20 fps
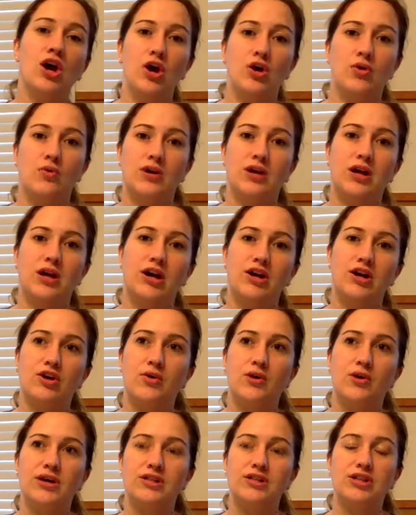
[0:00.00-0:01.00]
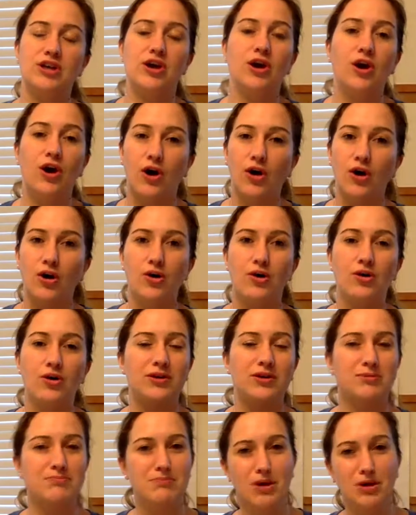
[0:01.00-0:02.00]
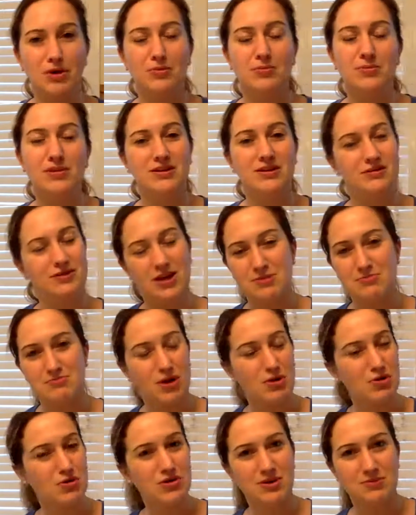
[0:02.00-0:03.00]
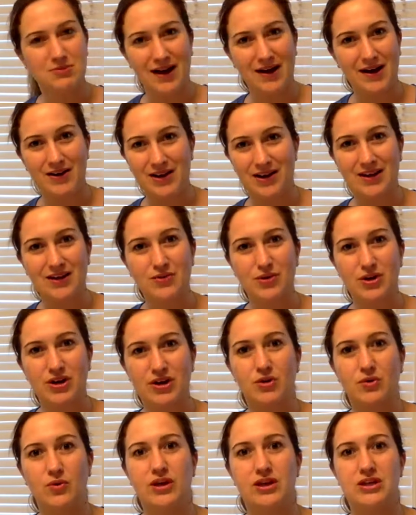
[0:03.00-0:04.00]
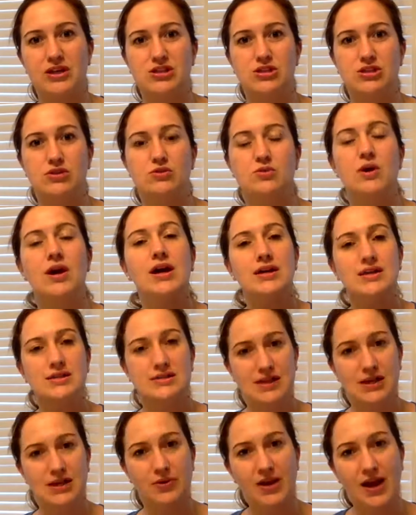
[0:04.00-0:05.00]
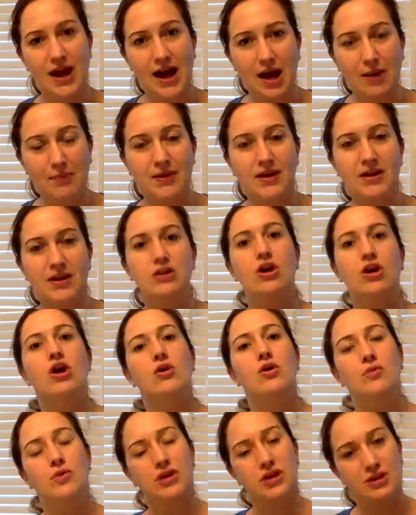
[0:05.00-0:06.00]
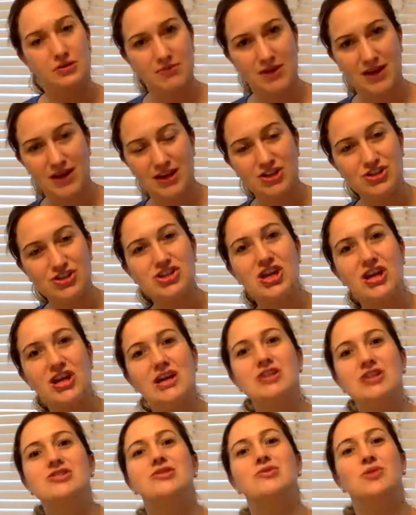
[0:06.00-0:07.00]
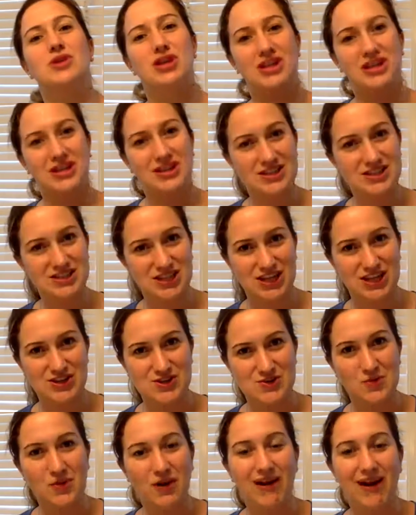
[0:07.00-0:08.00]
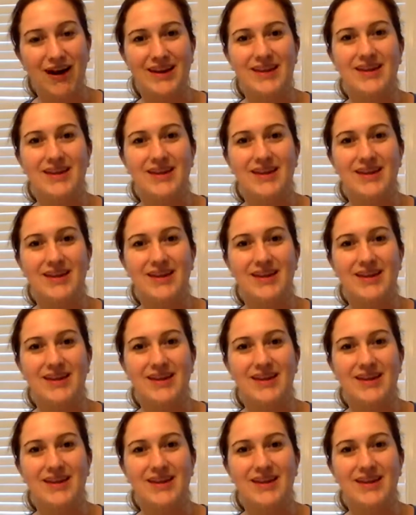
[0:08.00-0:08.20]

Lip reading: We're not going to hoe and moan about it. We're going to say what happened. We're going to make a change, and we're going to continue on.